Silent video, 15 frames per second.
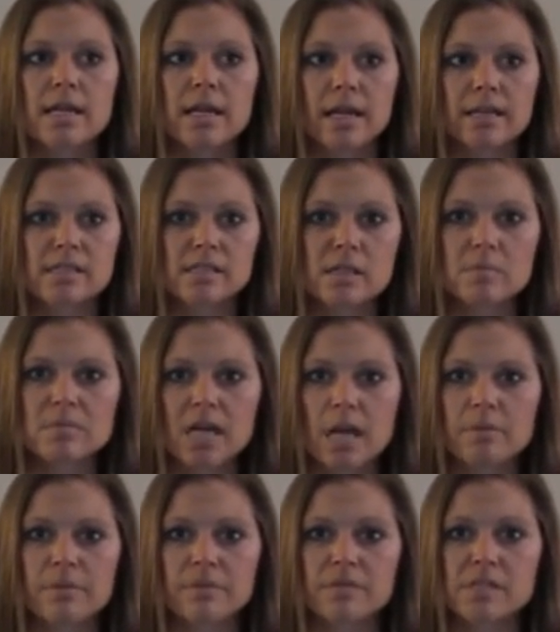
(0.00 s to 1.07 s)
in some
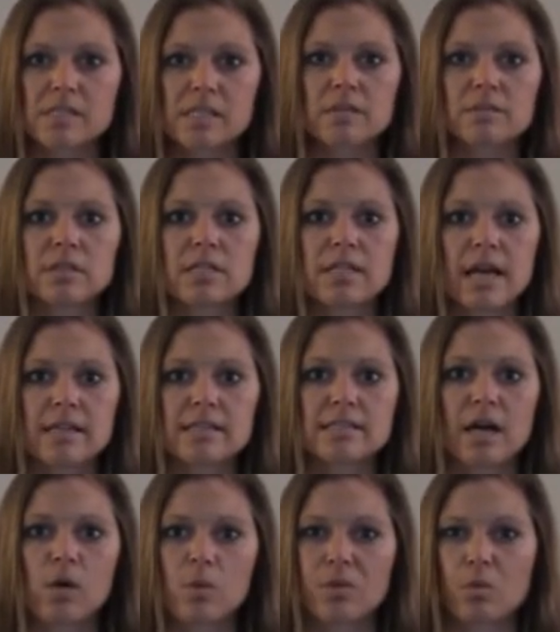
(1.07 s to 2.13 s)
type of facility that
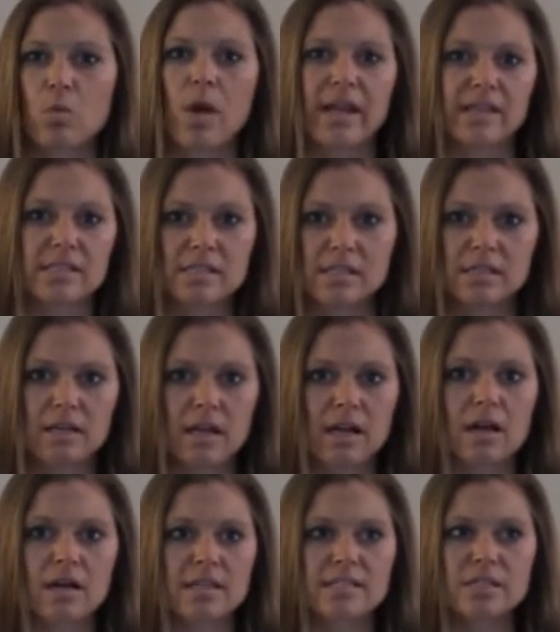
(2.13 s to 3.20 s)
dealt with weight. Uh,
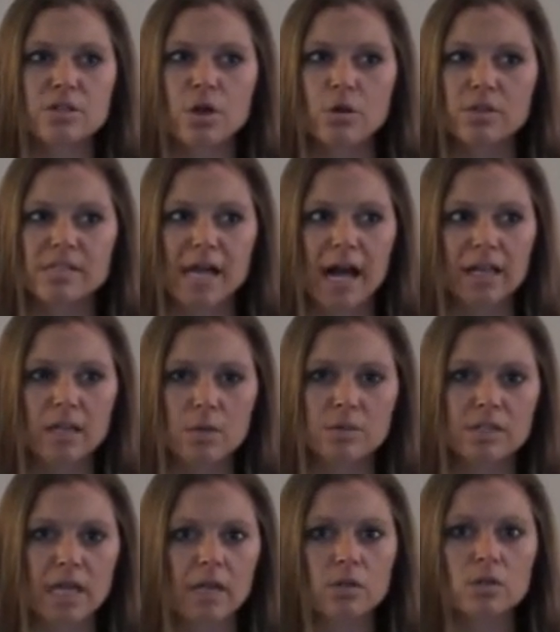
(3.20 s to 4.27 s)
I didn't know exactly what
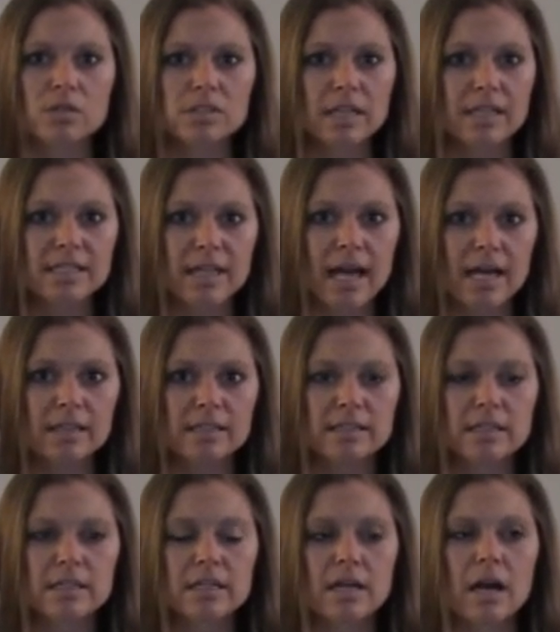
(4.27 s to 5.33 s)
that looked like yet,
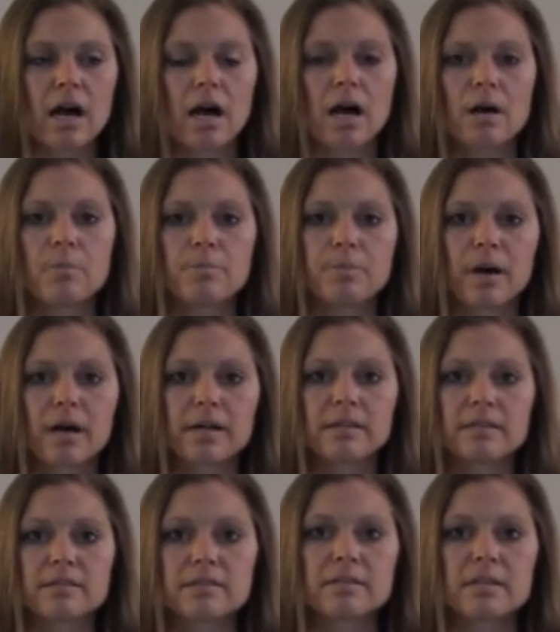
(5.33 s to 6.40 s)
uh,
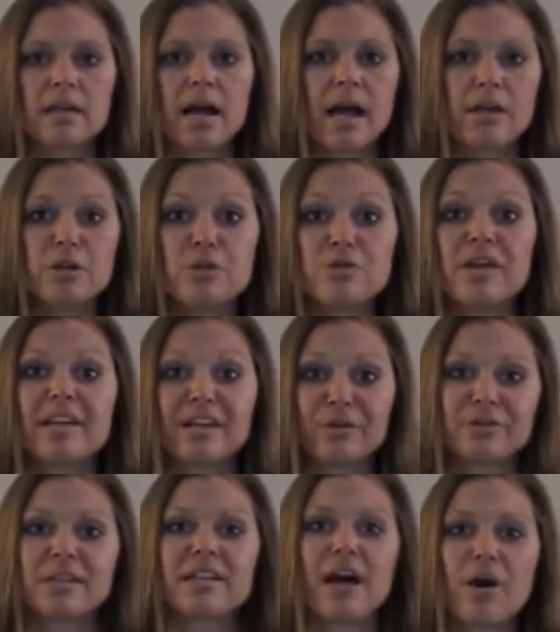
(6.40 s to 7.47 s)
but I knew that
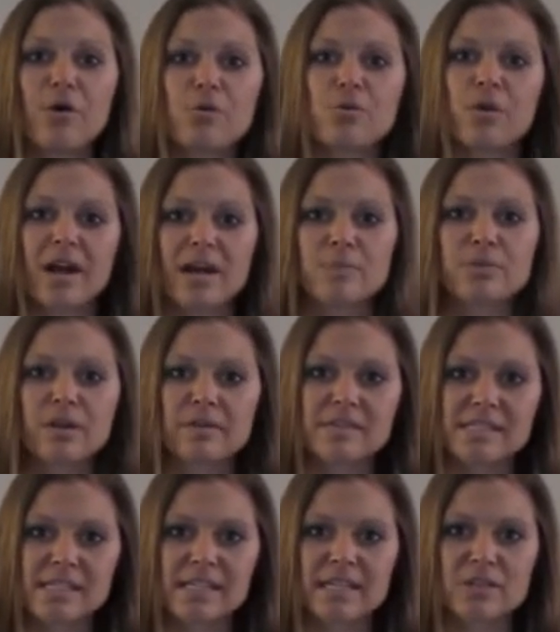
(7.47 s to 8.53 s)
Hilton Head Health, where I had
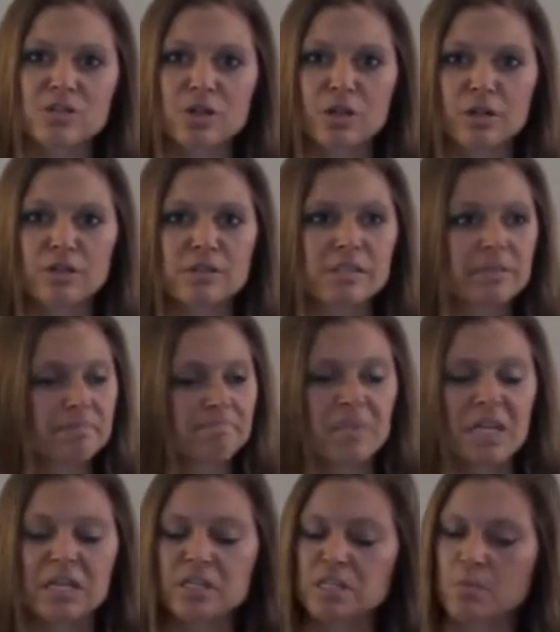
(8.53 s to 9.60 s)
previously interned,
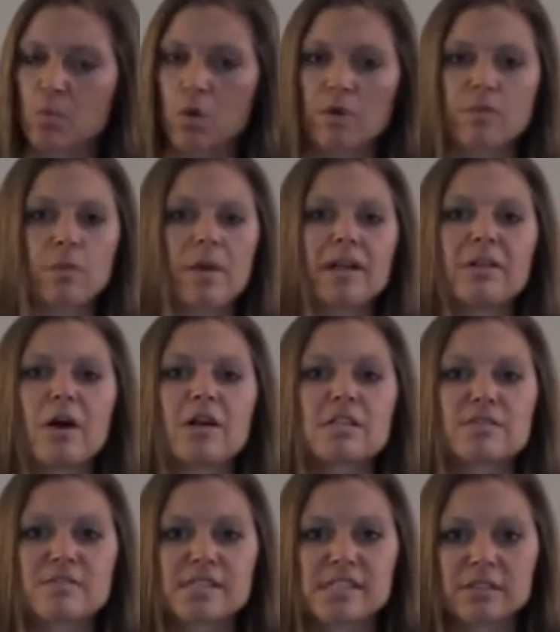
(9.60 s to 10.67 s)
it's more of a weight
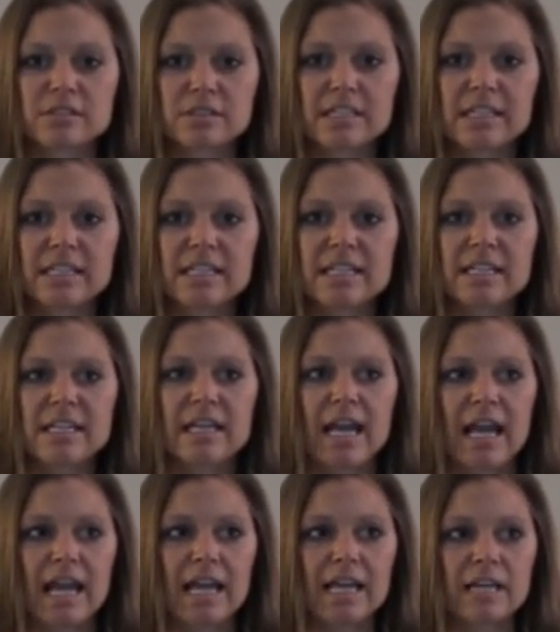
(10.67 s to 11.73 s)
loss facility.
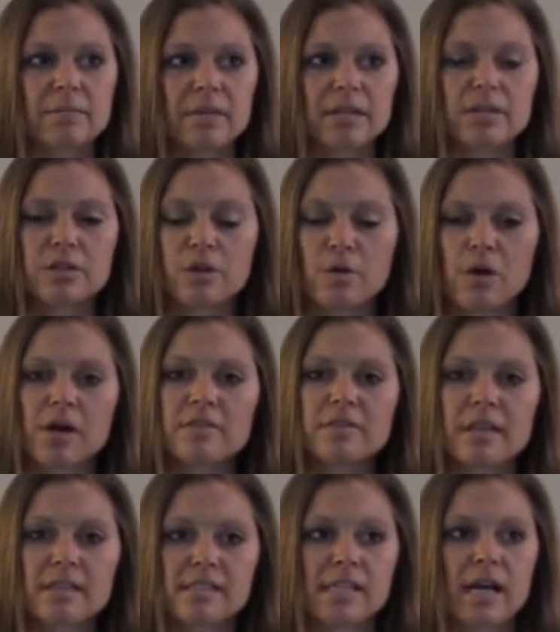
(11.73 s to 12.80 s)
And I'm like, you know what,
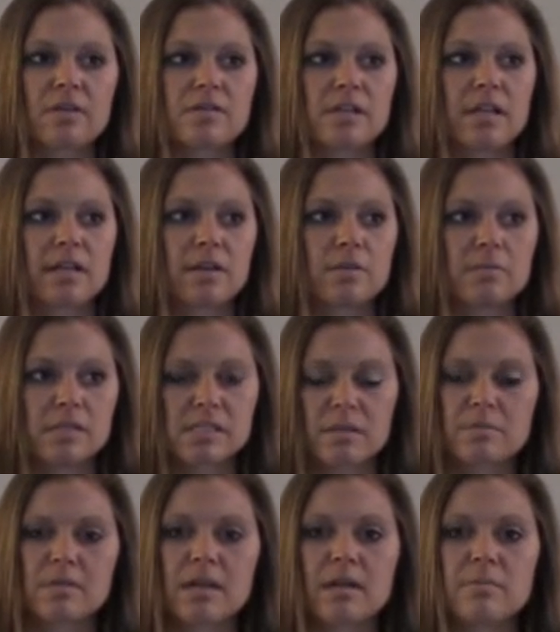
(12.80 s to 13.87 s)
that sounds like it would be
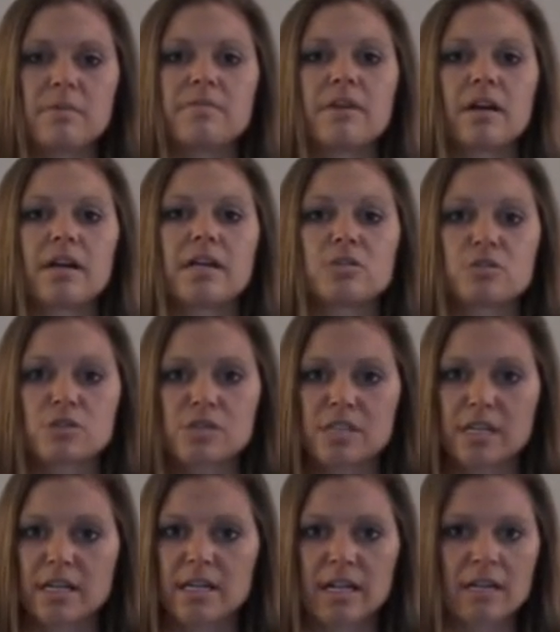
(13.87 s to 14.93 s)
something I'd be very
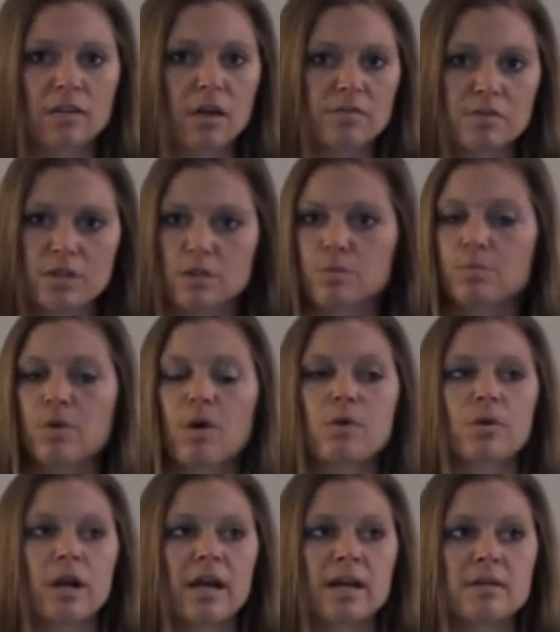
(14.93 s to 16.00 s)
interested in. I loved their
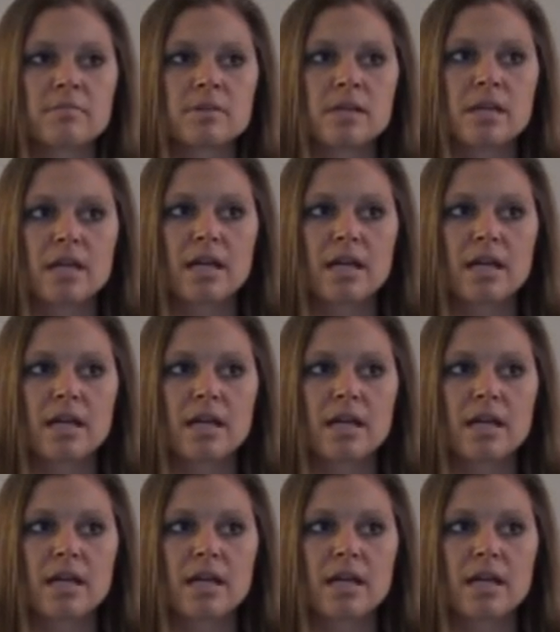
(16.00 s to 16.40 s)
program.